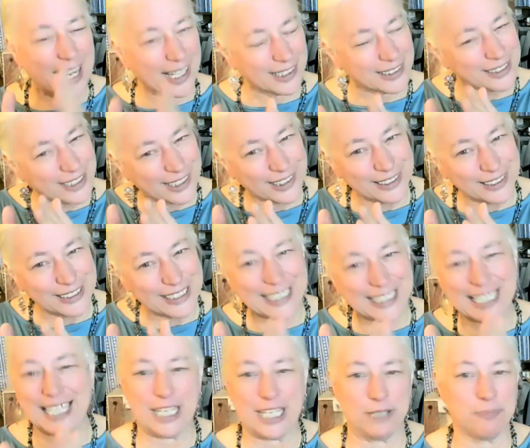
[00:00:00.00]
technically
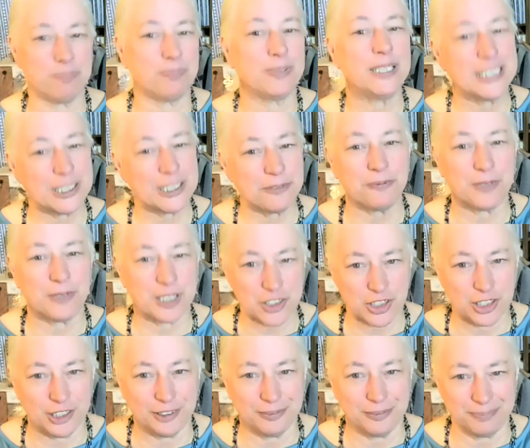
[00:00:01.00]
can't be
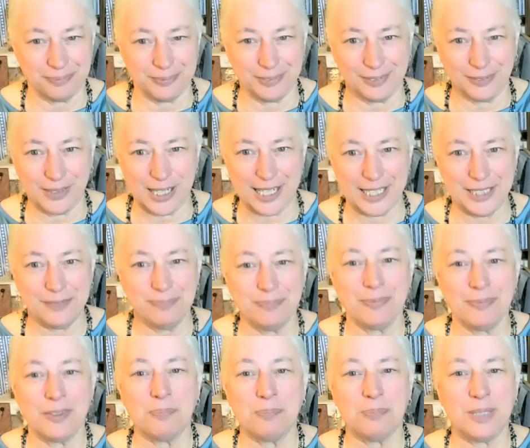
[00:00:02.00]
deficient, right?
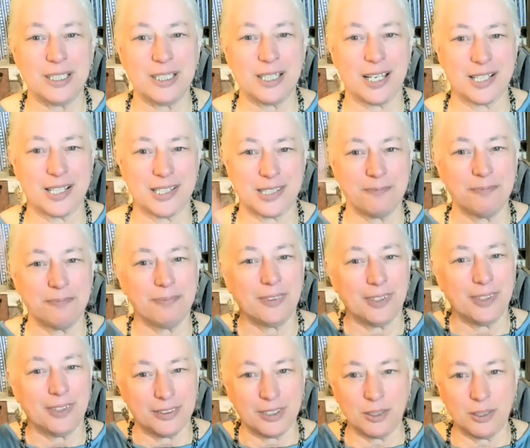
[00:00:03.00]
Because
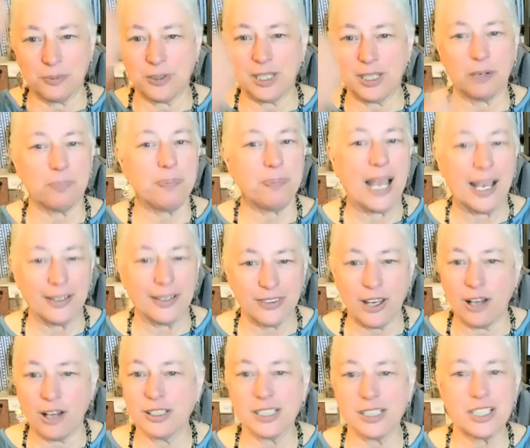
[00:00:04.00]
their
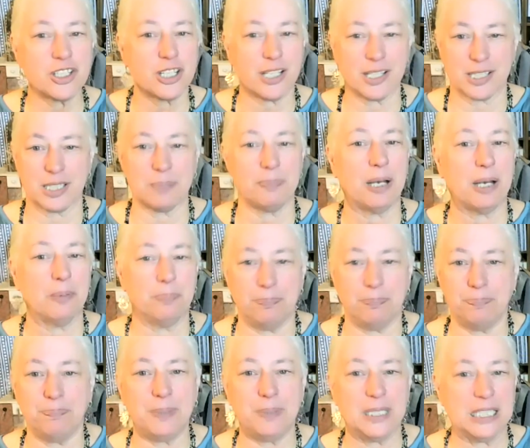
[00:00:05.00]
pathology is about
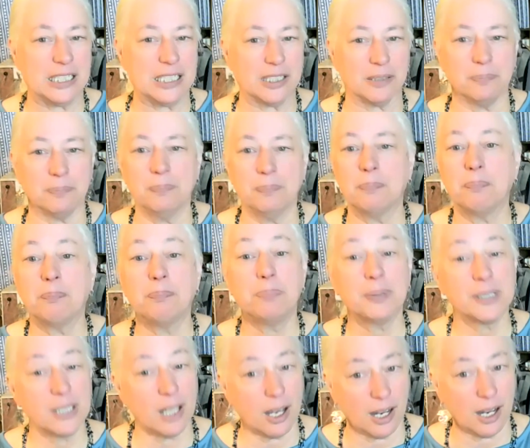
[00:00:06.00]
being
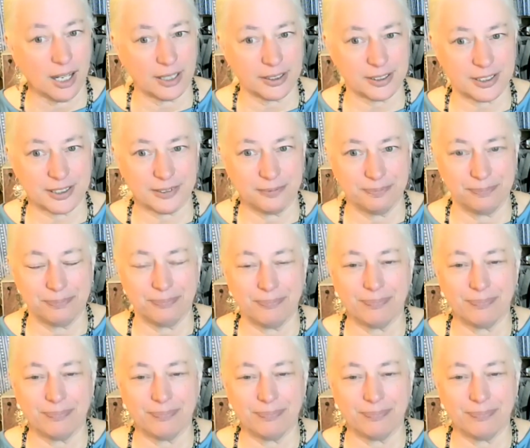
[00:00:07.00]
blocked.